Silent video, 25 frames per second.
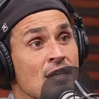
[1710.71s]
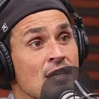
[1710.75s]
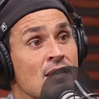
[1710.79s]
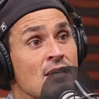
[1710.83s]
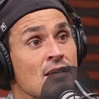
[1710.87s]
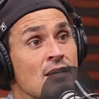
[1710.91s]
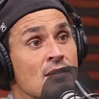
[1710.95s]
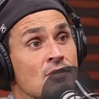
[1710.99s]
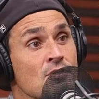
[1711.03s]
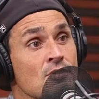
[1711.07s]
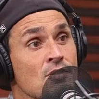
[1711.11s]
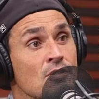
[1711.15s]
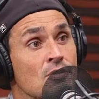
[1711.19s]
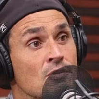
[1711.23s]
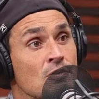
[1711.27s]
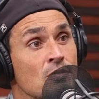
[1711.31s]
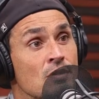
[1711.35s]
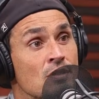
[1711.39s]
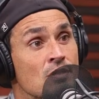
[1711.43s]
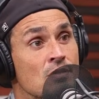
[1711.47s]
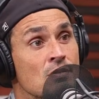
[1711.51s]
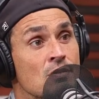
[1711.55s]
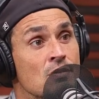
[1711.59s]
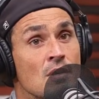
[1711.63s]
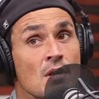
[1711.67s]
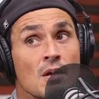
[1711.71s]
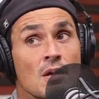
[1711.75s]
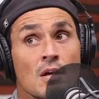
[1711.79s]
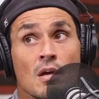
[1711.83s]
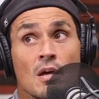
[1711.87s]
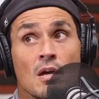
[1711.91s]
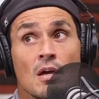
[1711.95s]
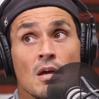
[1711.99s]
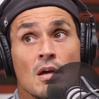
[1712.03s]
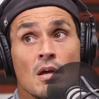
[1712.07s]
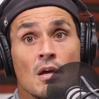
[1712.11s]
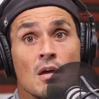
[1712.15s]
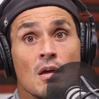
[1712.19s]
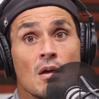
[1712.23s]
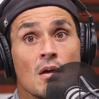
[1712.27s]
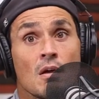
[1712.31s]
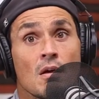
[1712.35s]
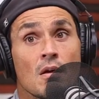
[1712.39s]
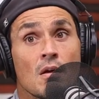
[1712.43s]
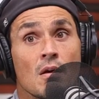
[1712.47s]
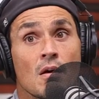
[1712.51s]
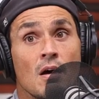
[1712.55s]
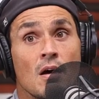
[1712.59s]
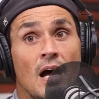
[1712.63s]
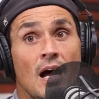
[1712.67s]
this too, is
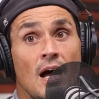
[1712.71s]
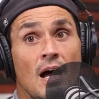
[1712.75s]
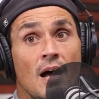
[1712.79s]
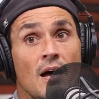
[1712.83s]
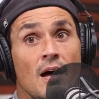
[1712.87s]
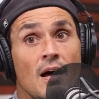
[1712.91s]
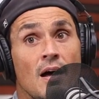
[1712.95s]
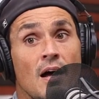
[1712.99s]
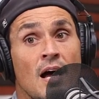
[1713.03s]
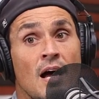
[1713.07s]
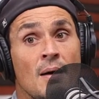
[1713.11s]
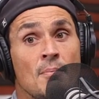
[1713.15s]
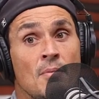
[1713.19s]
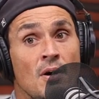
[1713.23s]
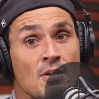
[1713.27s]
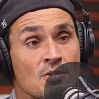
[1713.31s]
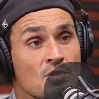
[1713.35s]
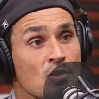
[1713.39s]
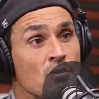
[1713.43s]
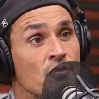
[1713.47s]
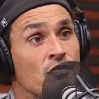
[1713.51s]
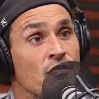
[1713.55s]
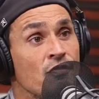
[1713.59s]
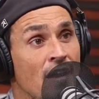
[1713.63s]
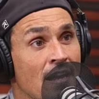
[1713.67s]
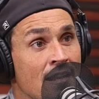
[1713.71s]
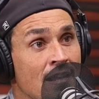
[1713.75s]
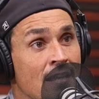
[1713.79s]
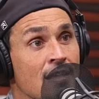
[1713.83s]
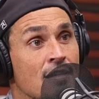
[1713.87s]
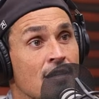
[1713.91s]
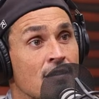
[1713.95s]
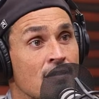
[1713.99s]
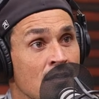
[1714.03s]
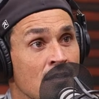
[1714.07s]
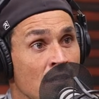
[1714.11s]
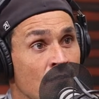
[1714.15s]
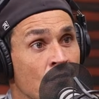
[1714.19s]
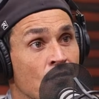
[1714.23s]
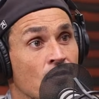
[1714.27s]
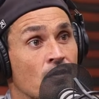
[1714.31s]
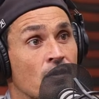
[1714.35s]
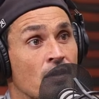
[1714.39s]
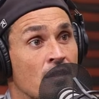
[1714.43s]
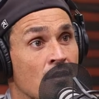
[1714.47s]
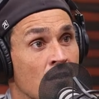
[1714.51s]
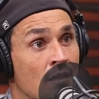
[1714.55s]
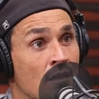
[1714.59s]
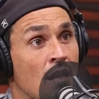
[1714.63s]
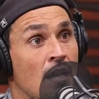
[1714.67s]
I'm also fighting it
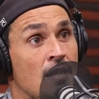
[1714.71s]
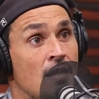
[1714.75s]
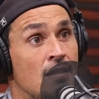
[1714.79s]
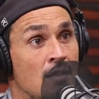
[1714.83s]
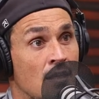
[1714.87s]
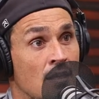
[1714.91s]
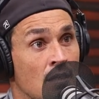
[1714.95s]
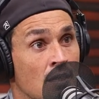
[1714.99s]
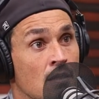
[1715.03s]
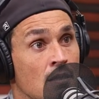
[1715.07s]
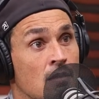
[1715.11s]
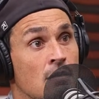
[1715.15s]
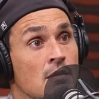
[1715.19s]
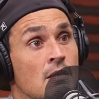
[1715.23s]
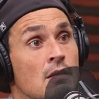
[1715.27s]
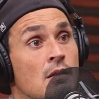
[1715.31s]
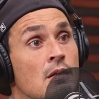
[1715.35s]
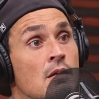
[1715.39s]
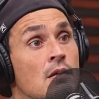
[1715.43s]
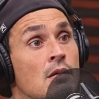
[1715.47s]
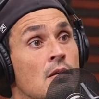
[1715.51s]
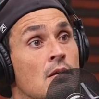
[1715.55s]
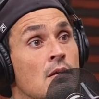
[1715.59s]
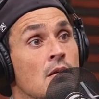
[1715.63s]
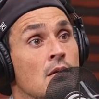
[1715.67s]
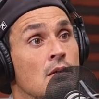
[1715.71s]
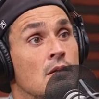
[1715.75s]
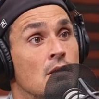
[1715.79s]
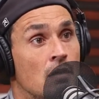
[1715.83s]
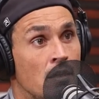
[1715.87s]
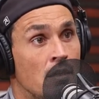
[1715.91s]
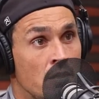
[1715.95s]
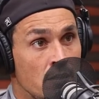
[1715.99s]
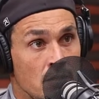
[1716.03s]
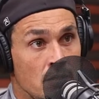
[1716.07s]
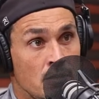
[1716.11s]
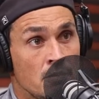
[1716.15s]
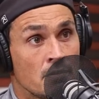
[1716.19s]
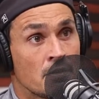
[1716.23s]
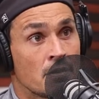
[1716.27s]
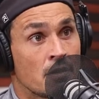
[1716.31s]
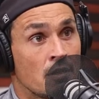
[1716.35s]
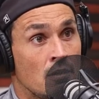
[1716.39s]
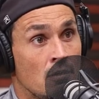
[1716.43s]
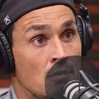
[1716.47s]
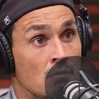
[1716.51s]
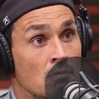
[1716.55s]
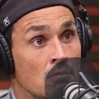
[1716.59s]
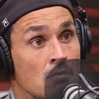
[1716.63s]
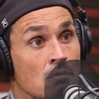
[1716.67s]
differently than I did a year
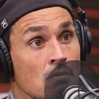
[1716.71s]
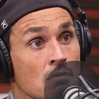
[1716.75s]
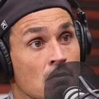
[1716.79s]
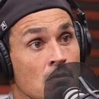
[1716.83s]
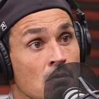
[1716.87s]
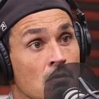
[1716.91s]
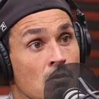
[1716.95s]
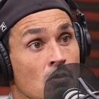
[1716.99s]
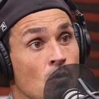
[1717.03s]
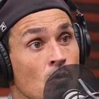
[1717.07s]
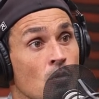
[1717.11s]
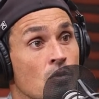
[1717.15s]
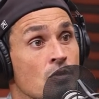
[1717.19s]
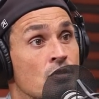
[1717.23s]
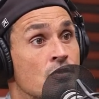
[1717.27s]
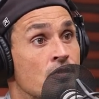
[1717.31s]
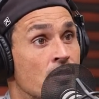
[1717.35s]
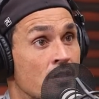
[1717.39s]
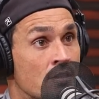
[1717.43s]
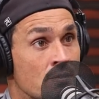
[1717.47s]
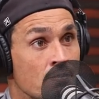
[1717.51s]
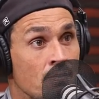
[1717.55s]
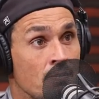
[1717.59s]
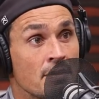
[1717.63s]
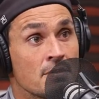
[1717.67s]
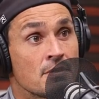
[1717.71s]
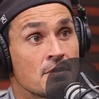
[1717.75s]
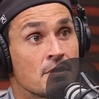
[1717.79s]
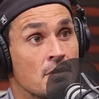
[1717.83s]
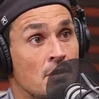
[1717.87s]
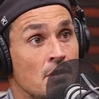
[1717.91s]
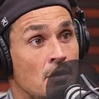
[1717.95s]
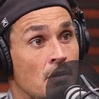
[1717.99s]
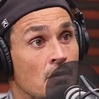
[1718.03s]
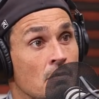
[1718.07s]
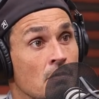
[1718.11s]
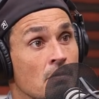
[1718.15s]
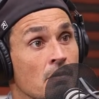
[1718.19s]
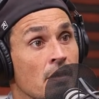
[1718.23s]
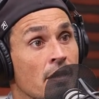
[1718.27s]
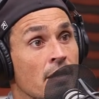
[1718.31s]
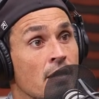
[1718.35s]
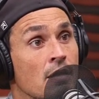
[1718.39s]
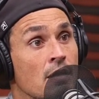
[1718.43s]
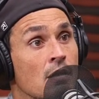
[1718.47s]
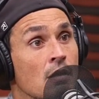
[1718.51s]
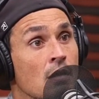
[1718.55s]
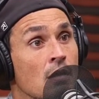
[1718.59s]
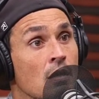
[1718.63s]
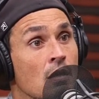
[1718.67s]
ago or 6 months ago.
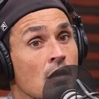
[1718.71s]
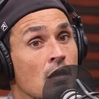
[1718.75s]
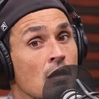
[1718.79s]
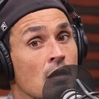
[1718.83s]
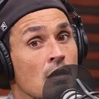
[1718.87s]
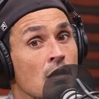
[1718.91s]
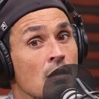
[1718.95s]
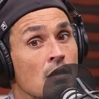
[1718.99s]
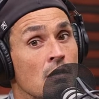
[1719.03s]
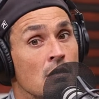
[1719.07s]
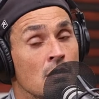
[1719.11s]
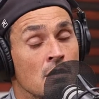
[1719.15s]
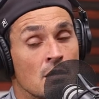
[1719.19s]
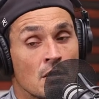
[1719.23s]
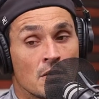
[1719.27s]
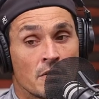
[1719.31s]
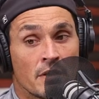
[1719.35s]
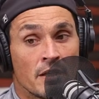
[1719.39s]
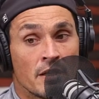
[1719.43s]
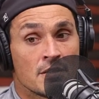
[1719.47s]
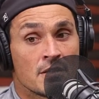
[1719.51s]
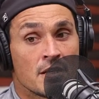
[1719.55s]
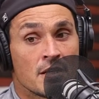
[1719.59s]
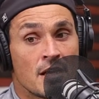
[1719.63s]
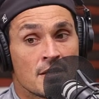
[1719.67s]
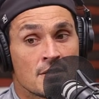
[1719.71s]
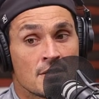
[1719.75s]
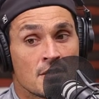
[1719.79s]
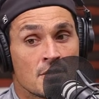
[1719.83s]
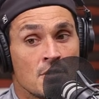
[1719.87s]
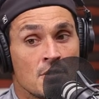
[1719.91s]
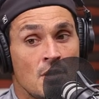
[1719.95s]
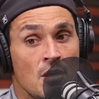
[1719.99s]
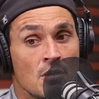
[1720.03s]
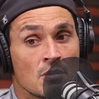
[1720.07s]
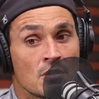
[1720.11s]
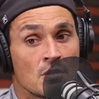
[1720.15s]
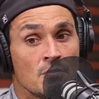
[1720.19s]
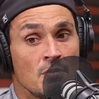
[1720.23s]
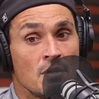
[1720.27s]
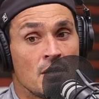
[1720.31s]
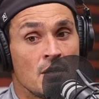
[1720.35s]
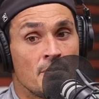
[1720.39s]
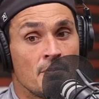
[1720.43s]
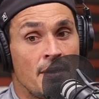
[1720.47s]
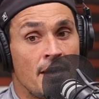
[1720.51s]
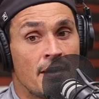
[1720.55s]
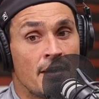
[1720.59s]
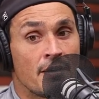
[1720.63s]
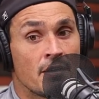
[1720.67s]
Like, Lindsay has to talk to me
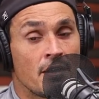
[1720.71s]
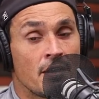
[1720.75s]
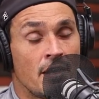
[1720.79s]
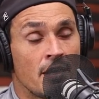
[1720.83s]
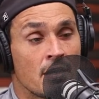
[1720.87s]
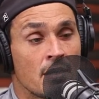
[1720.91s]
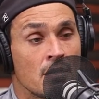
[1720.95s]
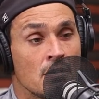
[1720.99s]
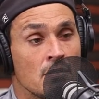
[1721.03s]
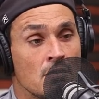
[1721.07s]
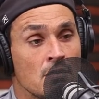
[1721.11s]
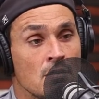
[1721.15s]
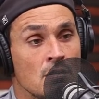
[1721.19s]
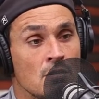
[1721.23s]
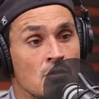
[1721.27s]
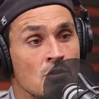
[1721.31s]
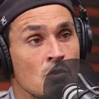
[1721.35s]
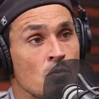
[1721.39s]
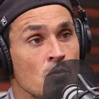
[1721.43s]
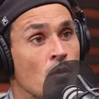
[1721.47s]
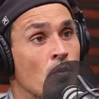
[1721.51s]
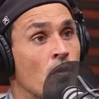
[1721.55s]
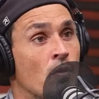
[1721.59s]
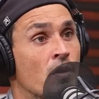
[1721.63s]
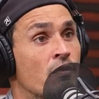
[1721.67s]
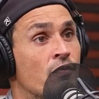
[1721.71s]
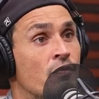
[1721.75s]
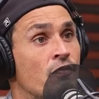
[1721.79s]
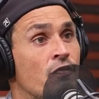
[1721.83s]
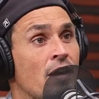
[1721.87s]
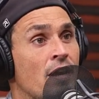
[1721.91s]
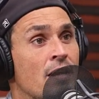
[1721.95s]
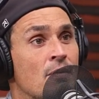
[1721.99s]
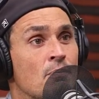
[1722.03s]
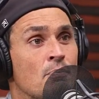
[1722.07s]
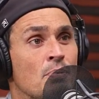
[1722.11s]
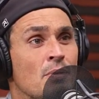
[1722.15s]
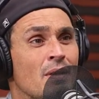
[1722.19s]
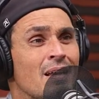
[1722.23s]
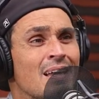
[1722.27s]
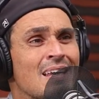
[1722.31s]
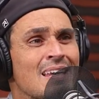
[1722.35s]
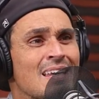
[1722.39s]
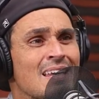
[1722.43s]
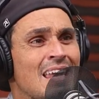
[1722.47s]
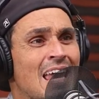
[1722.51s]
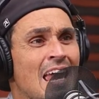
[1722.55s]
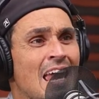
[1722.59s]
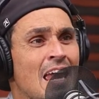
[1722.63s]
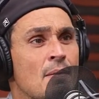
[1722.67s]
about it. Like, do we want to fight
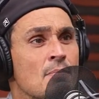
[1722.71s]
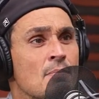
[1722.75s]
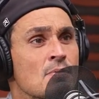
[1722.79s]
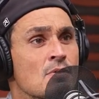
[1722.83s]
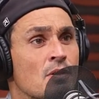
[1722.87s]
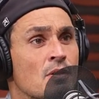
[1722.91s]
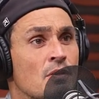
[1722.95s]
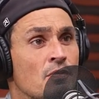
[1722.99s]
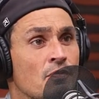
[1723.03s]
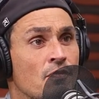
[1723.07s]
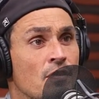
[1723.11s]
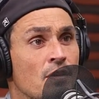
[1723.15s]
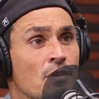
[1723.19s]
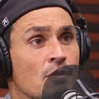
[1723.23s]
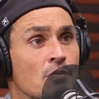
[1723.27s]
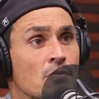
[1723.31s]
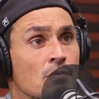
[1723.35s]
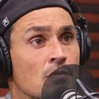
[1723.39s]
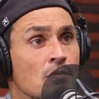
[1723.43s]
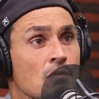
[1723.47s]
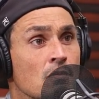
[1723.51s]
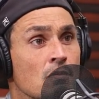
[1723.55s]
playing games on a phone?